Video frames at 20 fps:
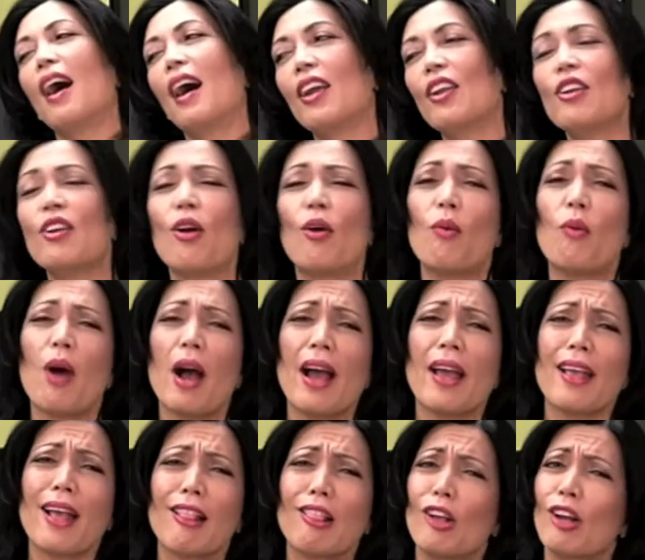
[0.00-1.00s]
I don't know
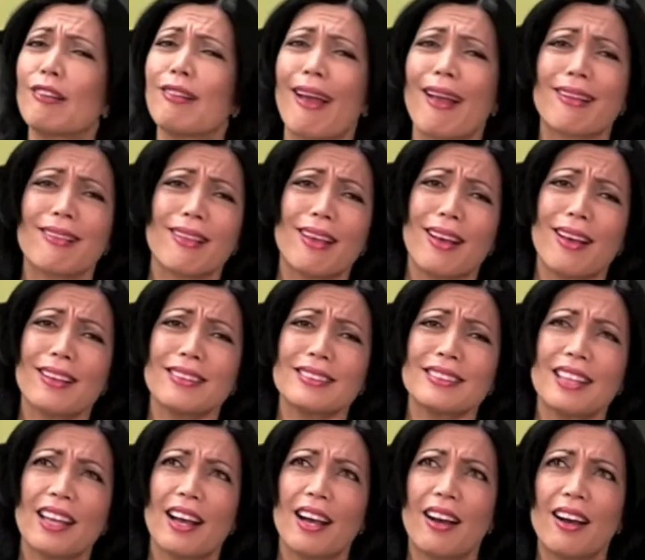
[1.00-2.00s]
why I look like
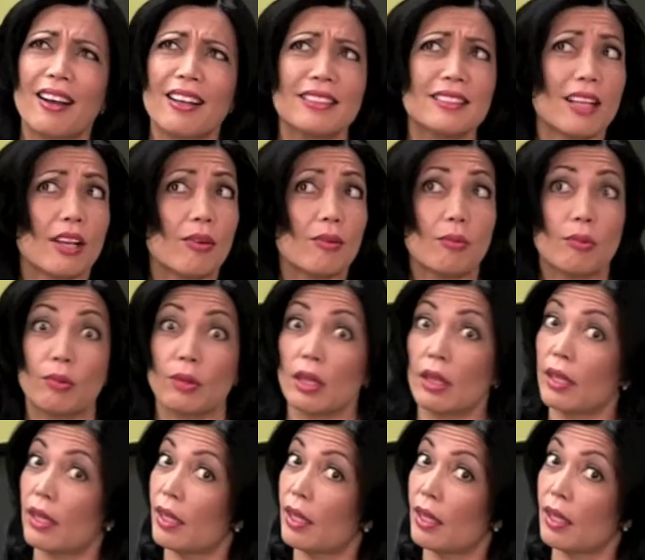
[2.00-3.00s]
this. It's like,
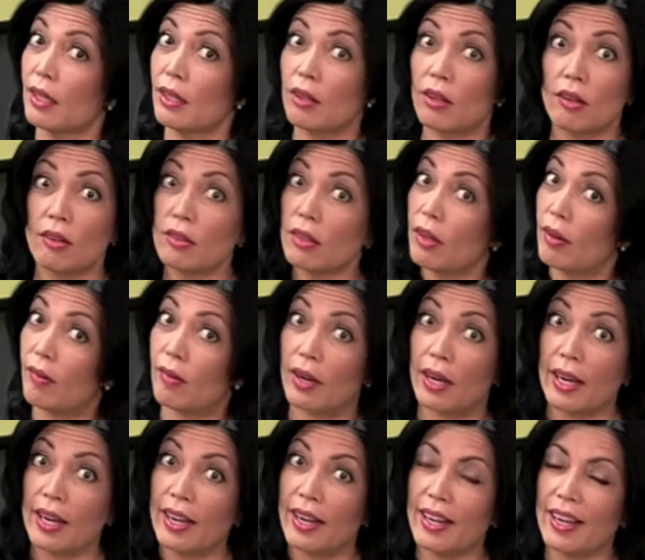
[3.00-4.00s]
really? You don't know
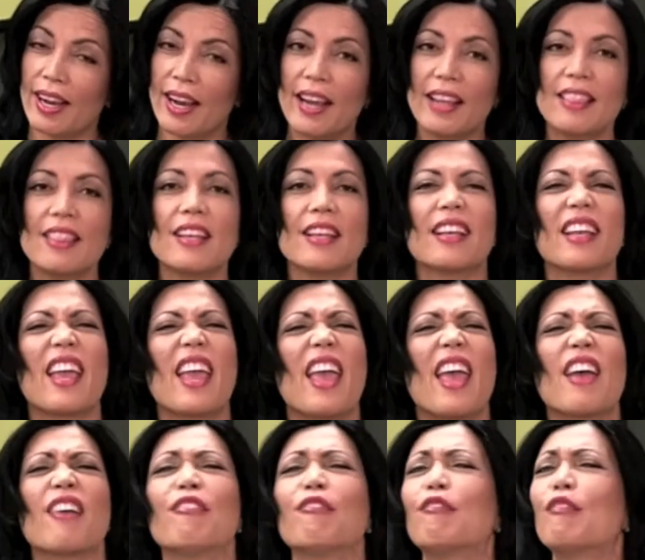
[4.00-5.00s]
why? I think
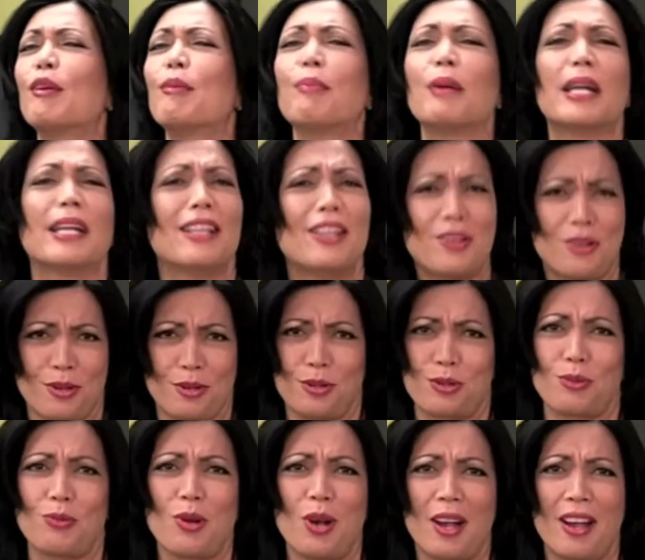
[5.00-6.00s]
everybody
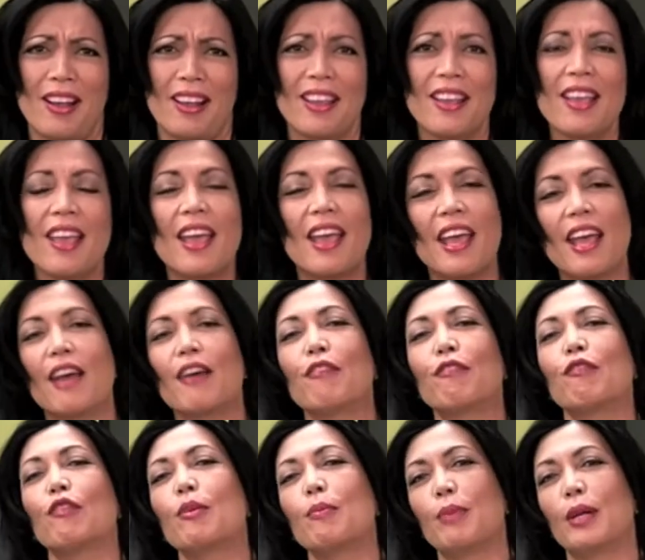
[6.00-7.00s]
knows why.
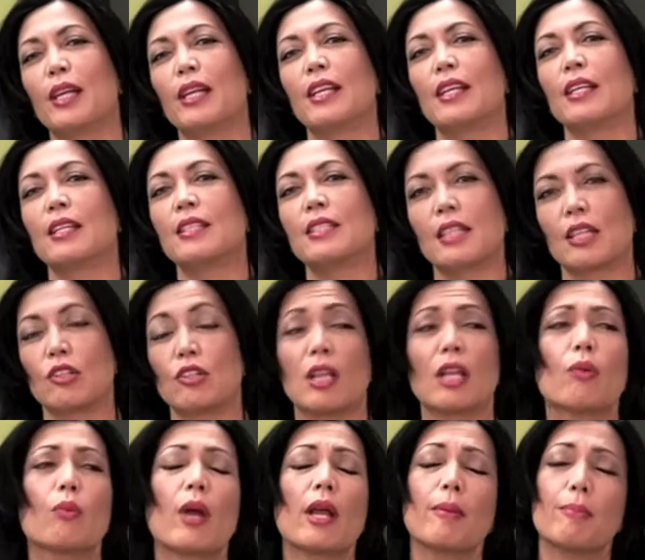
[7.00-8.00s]
Everybody can tell you.
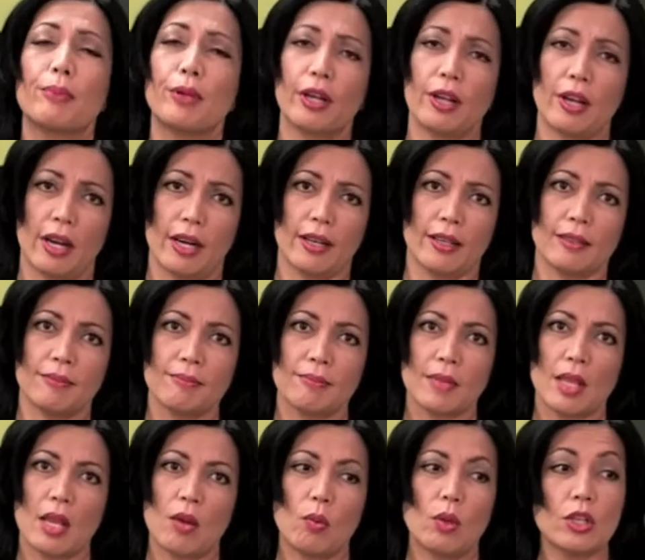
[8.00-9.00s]
They can write a book on it.
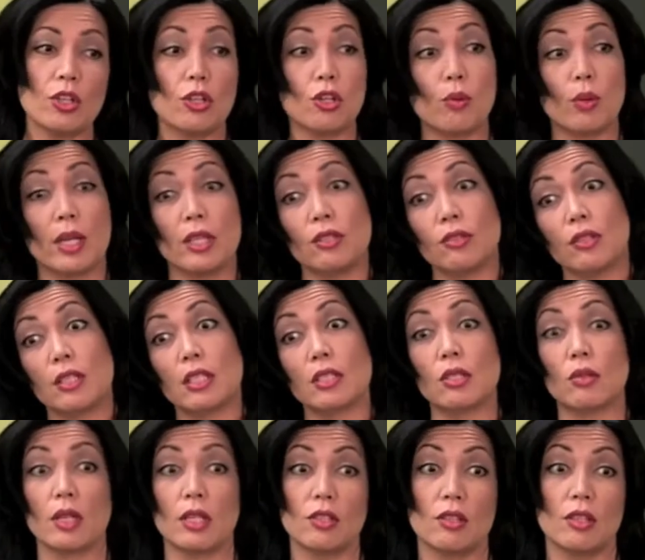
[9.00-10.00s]
Well, you know, when I do this
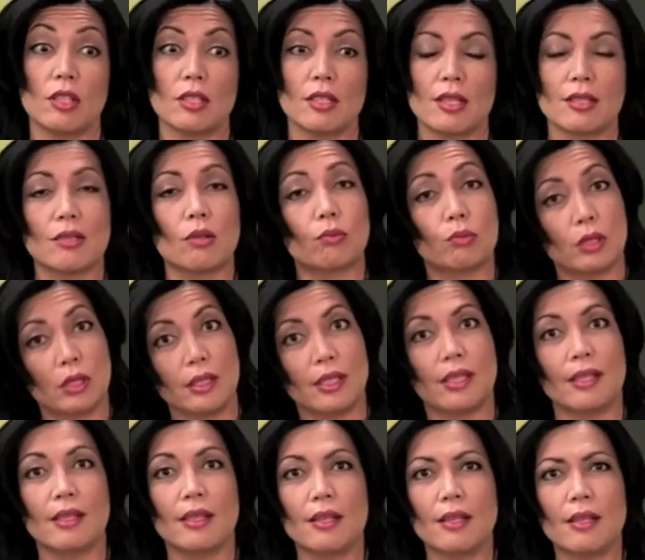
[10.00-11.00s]
and I do this, and I said,
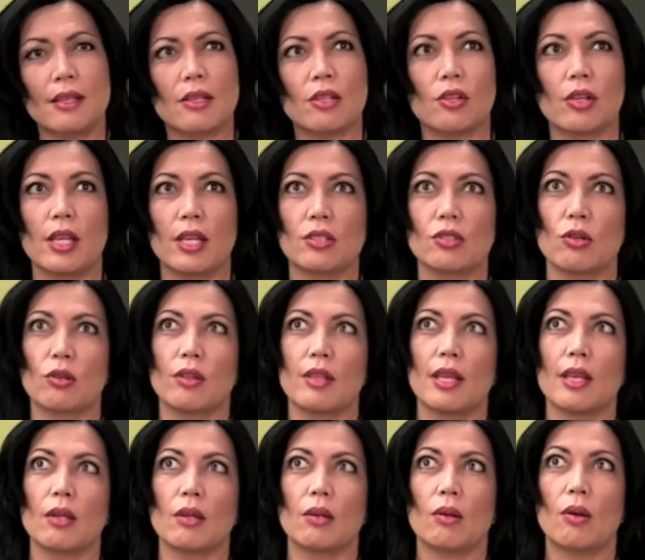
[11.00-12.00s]
really? Okay, so
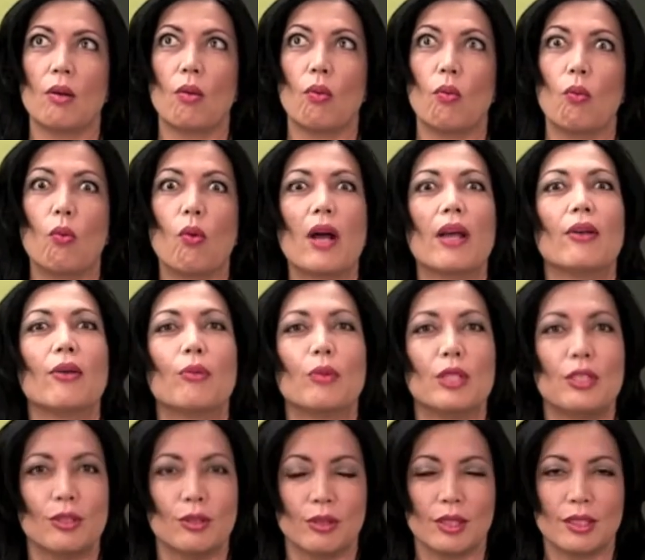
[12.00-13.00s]
then why don't
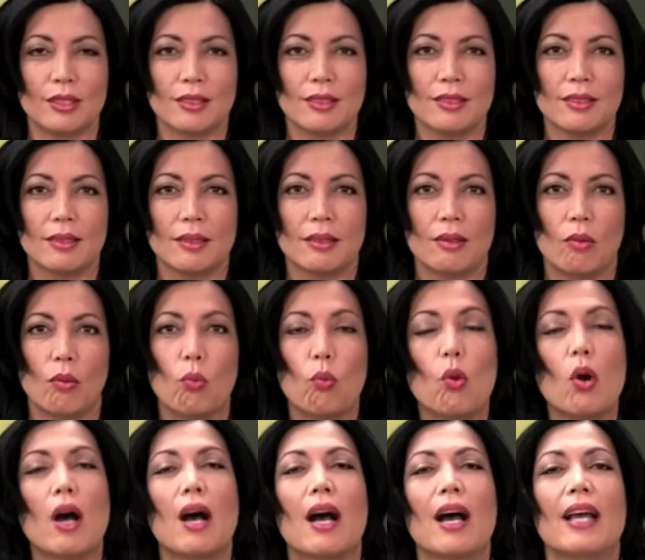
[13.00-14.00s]
we do it?
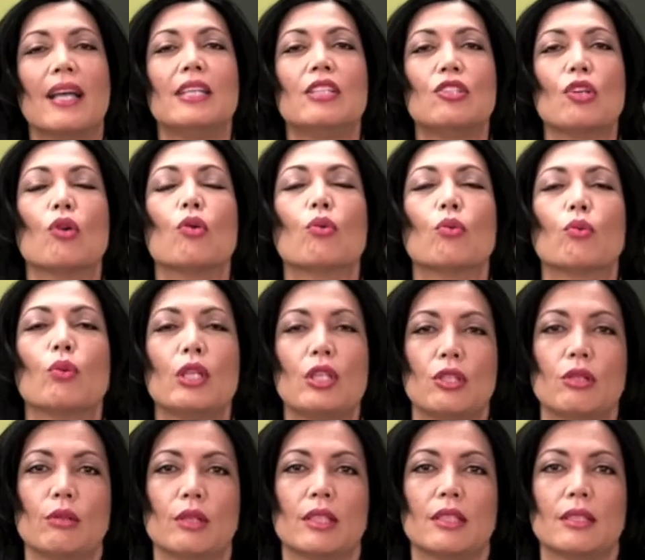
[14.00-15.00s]
Why don't we
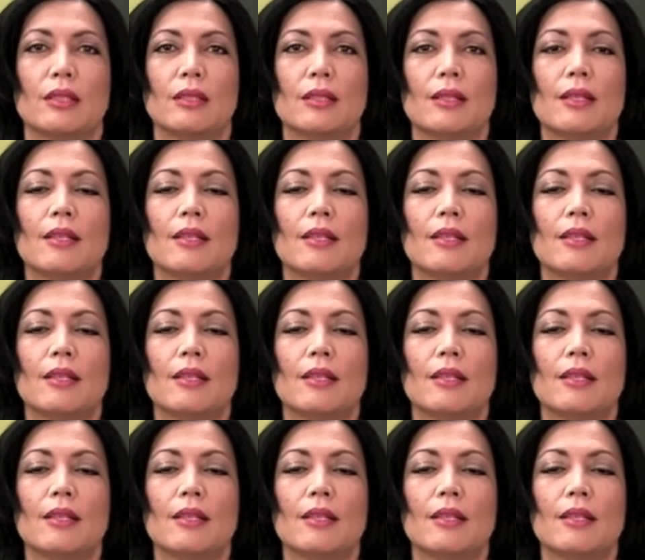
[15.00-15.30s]
do it?